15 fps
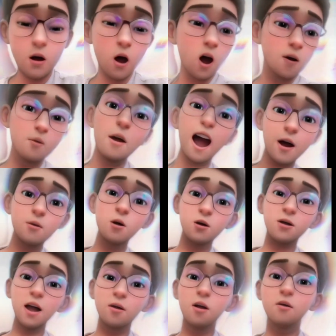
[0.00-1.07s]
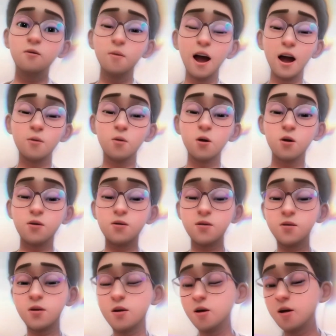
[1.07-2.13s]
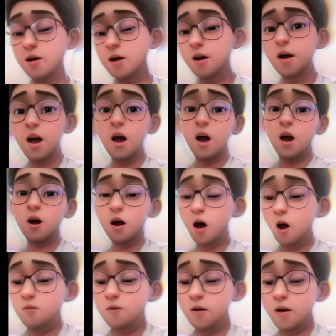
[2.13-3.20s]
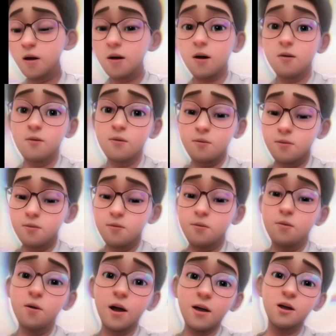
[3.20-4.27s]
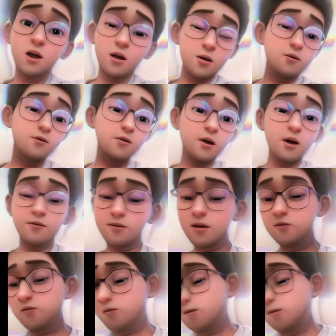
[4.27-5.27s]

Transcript: MacBooks. I love MacBooks. And I'll be getting a PlayStation 5 gift